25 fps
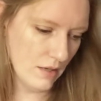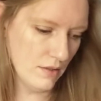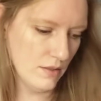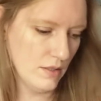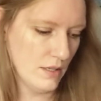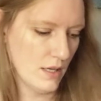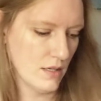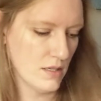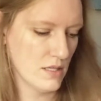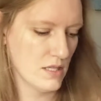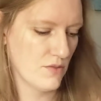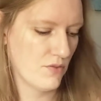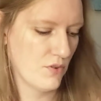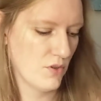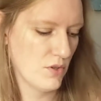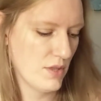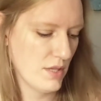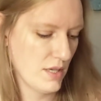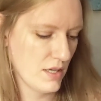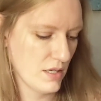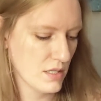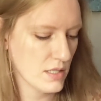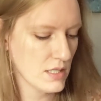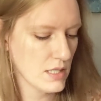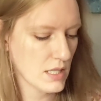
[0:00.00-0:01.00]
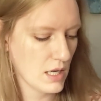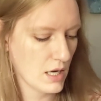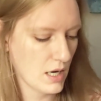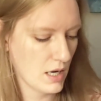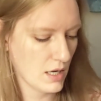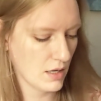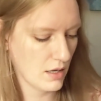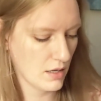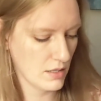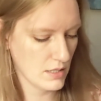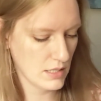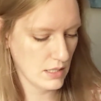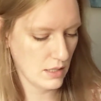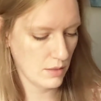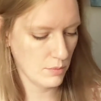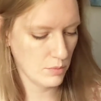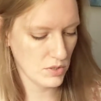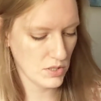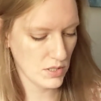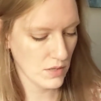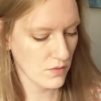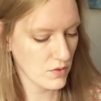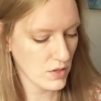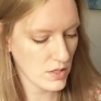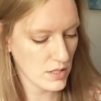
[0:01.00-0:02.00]
Next, for things that I got
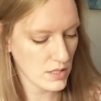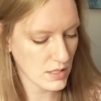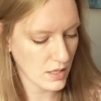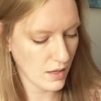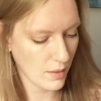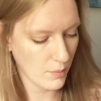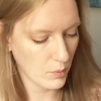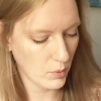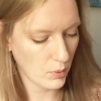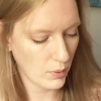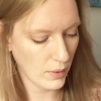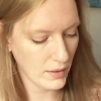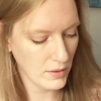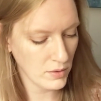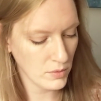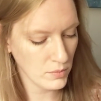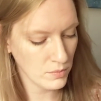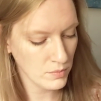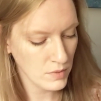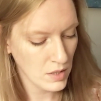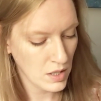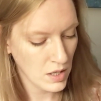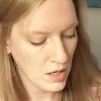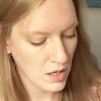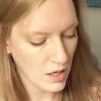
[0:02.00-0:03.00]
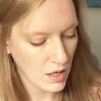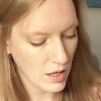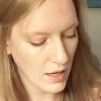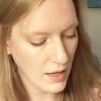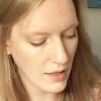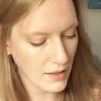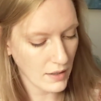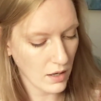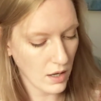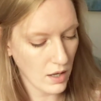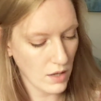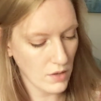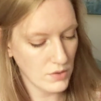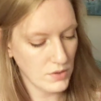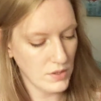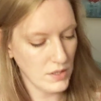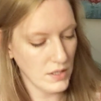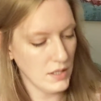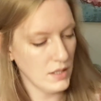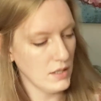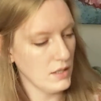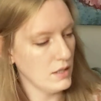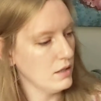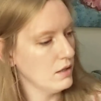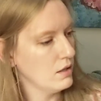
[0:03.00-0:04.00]
samples of this time around, I got
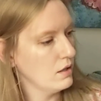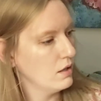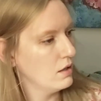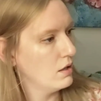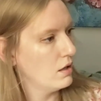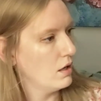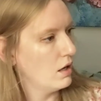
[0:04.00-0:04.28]
the